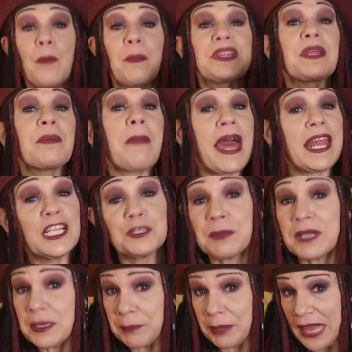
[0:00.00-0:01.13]
But the
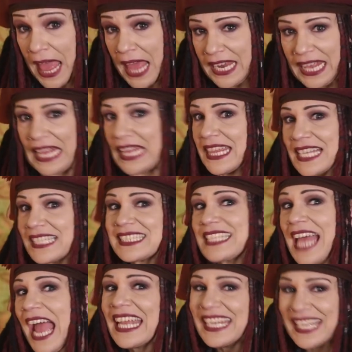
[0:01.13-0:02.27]
management and planning in this
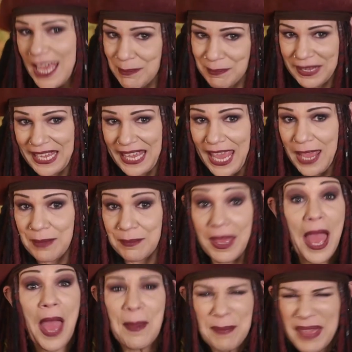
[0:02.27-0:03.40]
tiny epic game
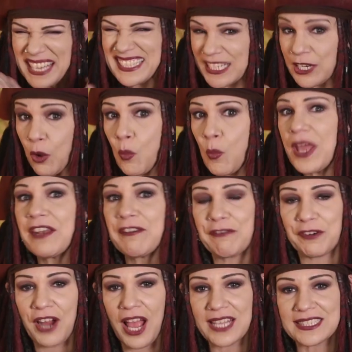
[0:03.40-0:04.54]
makes it a win
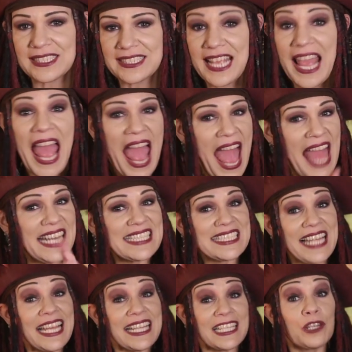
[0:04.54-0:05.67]
for us, and is
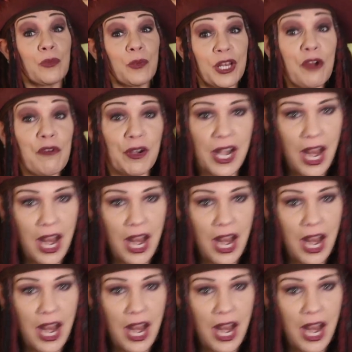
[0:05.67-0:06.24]
likely to win over